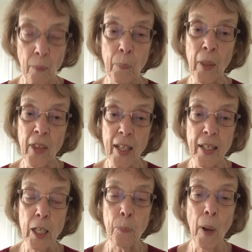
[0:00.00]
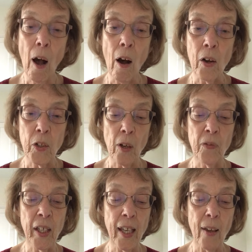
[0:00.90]
But this is part of
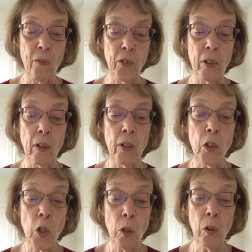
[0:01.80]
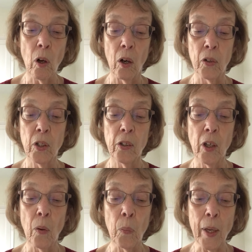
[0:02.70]
the gift to God
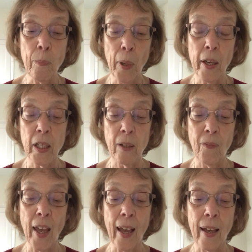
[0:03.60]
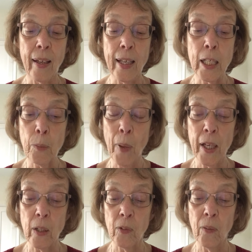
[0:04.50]
that we persevere in
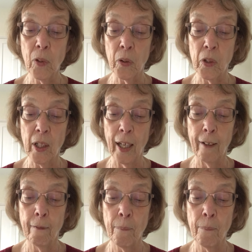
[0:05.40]
spite of difficulty.